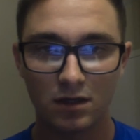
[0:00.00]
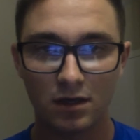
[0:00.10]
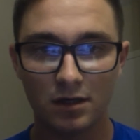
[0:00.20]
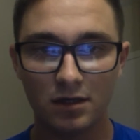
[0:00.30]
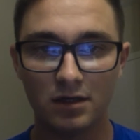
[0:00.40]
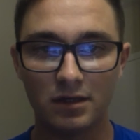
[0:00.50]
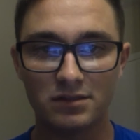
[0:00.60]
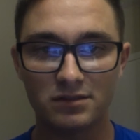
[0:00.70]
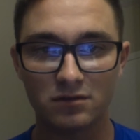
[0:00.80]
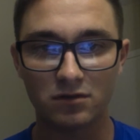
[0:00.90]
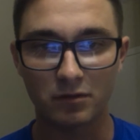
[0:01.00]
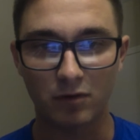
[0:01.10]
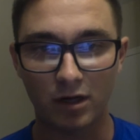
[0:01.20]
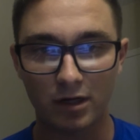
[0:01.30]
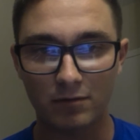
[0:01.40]
It's the only
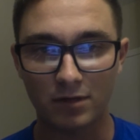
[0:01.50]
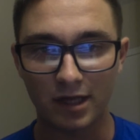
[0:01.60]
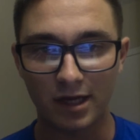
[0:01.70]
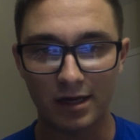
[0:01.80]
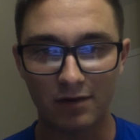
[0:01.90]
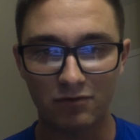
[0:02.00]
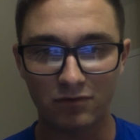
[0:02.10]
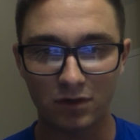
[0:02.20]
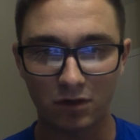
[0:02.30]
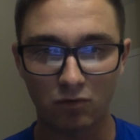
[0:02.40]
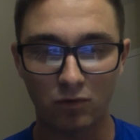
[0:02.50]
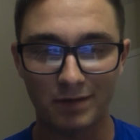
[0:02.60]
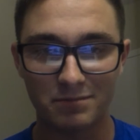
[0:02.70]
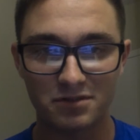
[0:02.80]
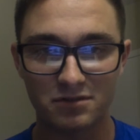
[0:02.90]
rod I really have
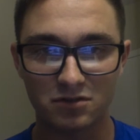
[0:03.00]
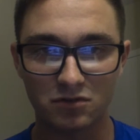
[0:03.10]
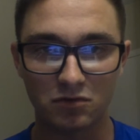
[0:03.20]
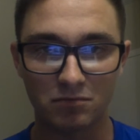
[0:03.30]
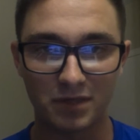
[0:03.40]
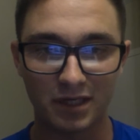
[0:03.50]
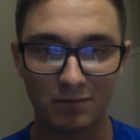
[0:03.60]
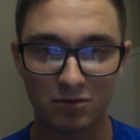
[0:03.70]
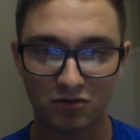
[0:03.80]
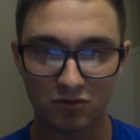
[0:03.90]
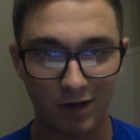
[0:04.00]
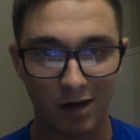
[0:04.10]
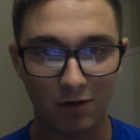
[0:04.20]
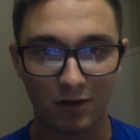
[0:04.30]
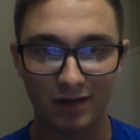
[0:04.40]
equipped to being able to throw
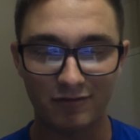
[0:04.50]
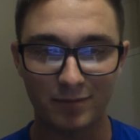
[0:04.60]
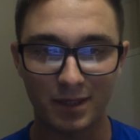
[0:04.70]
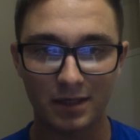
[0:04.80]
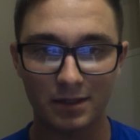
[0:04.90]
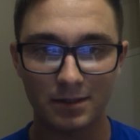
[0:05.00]
out live bait.